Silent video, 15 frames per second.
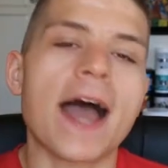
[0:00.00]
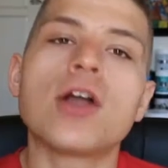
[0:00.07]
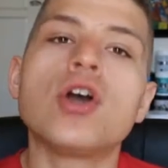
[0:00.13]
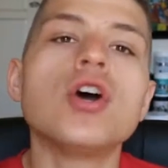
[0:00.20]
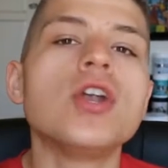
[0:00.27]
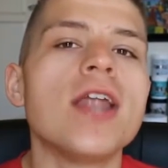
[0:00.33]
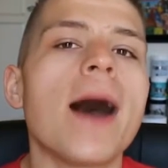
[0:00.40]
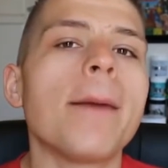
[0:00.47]
I
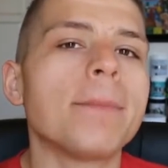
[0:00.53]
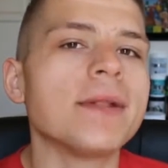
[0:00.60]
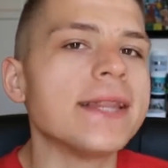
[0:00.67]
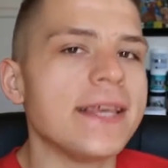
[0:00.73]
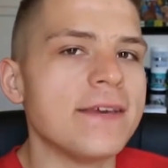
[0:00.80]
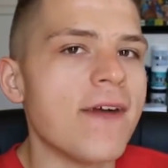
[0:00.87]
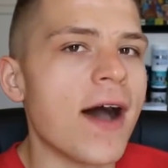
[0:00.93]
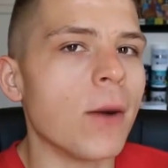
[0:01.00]
could not
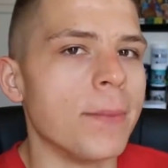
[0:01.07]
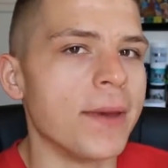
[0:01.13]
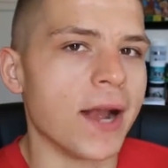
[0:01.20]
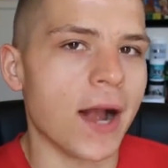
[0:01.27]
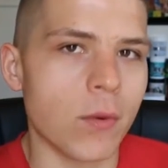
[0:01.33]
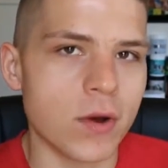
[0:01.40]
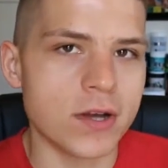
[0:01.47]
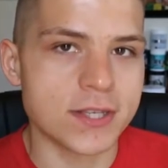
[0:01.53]
believe how big
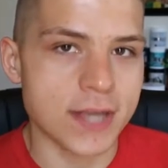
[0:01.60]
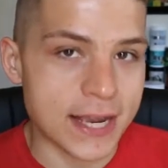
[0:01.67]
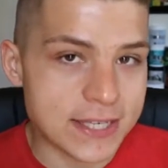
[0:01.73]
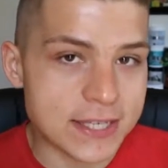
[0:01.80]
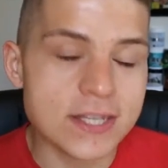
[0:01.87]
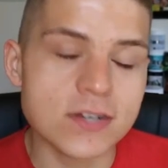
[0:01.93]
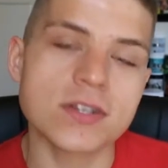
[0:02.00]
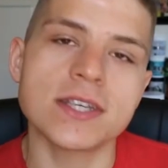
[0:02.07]
I was.
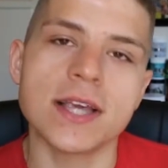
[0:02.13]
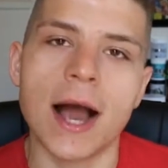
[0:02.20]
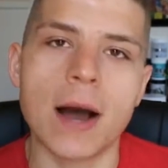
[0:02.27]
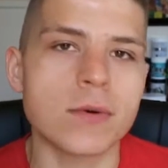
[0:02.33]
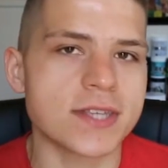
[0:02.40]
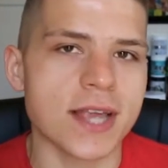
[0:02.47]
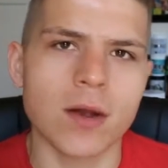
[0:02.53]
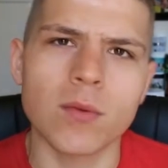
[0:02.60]
I
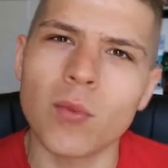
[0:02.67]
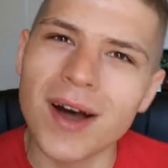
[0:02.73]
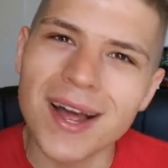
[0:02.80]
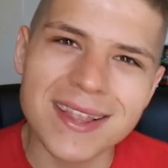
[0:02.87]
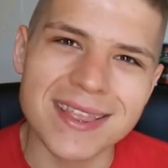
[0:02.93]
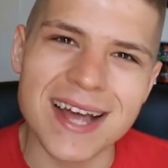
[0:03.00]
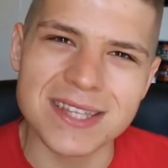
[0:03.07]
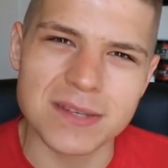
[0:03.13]
was like,
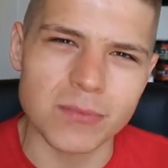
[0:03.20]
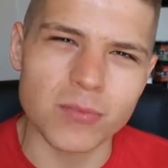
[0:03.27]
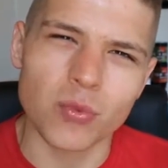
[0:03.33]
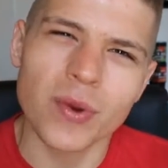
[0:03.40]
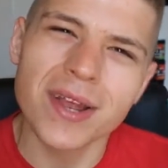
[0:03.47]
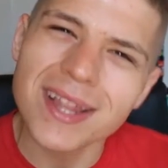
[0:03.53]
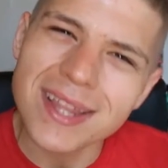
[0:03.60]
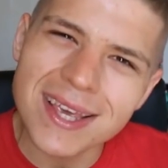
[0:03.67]
what? That's
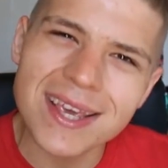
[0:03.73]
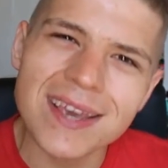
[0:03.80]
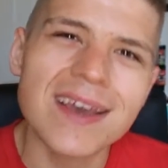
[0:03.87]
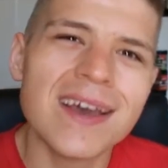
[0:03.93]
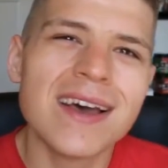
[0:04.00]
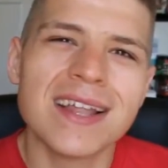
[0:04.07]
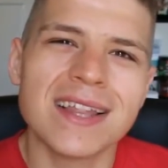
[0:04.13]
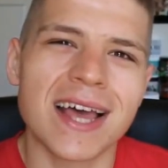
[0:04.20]
really?
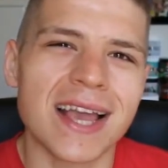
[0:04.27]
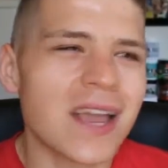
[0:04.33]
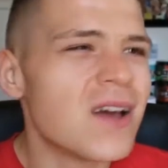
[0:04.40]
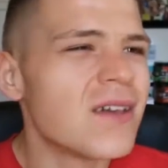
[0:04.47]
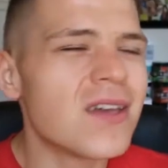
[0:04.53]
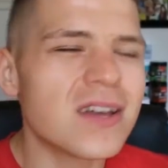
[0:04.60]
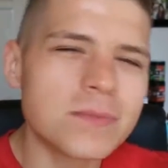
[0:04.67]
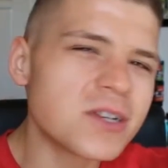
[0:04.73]
Like,
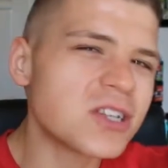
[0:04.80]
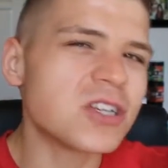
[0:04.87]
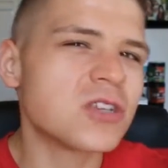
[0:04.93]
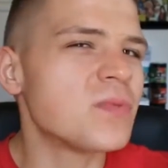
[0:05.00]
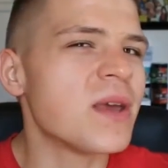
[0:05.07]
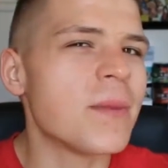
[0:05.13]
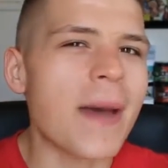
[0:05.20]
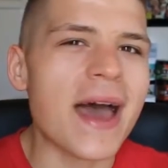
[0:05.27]
that must
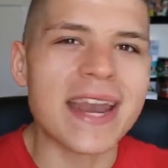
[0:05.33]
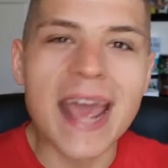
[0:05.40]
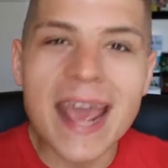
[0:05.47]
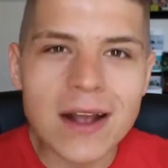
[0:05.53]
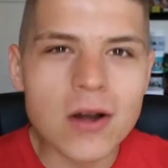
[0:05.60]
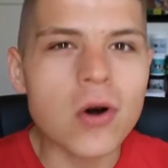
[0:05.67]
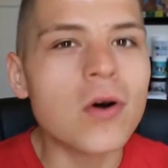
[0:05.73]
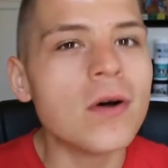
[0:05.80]
just be a bad
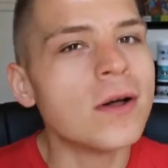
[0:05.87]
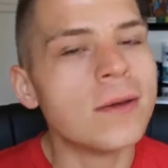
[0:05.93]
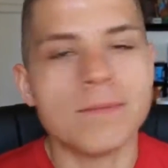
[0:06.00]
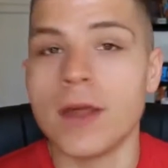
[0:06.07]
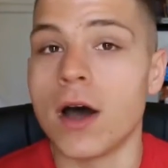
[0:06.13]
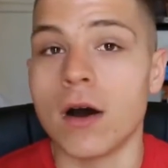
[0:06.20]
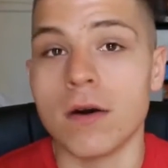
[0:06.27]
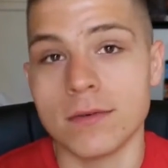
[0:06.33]
angle.
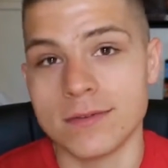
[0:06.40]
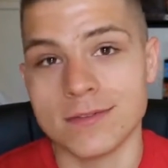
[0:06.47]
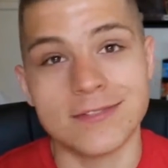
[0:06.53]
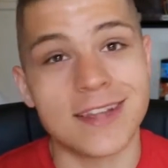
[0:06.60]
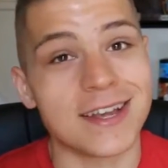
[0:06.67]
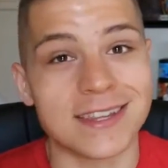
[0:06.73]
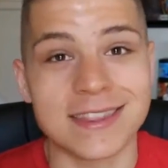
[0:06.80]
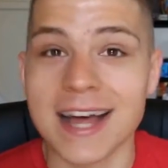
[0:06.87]
No.
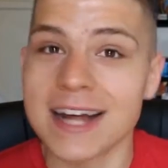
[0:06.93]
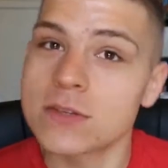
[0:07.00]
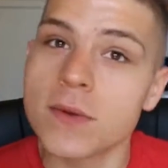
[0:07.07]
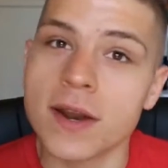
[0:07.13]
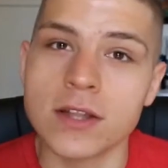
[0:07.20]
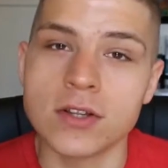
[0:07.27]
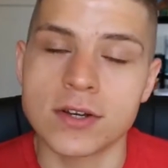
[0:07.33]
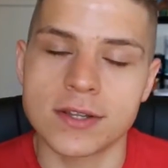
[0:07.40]
Like, that's
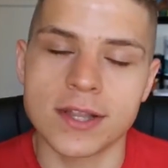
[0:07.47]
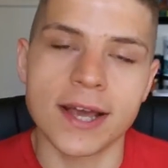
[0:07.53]
what I looked